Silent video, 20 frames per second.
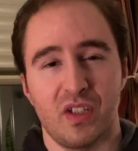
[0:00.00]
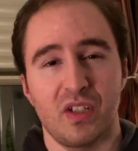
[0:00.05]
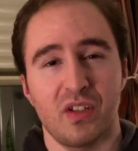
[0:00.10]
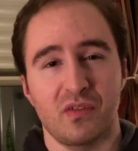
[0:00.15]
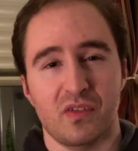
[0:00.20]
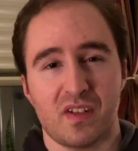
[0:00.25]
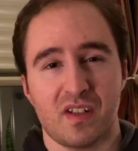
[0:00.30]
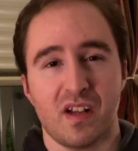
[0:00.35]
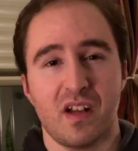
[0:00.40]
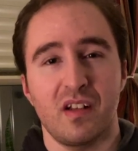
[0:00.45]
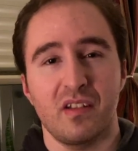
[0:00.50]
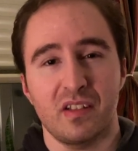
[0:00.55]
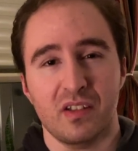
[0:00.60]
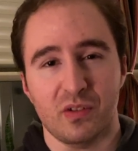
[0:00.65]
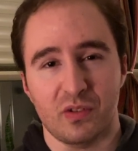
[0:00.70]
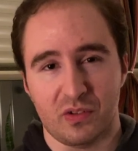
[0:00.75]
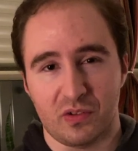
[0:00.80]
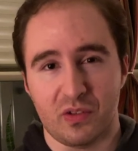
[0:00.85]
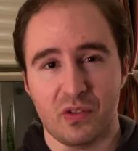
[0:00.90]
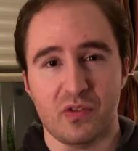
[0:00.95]
solid or
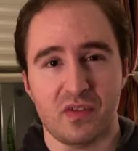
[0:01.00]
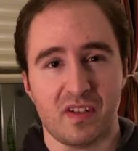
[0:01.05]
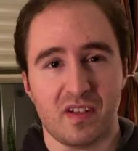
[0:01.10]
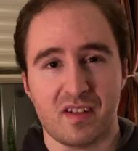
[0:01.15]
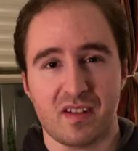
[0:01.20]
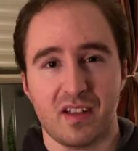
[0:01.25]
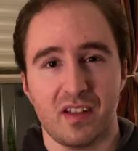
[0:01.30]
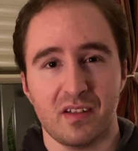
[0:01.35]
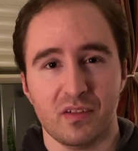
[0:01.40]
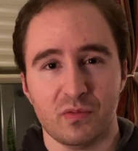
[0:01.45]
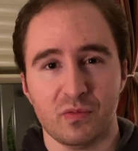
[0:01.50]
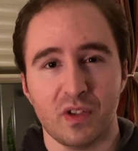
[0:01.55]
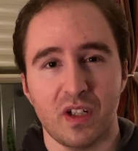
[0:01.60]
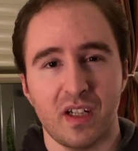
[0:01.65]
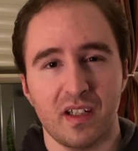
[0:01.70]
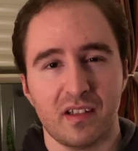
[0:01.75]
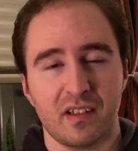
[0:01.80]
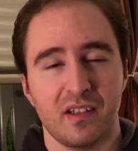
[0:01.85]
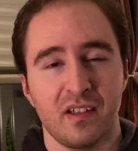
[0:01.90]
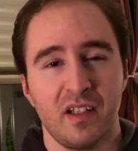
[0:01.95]
close to solid
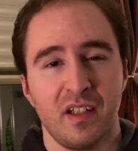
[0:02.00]
rock,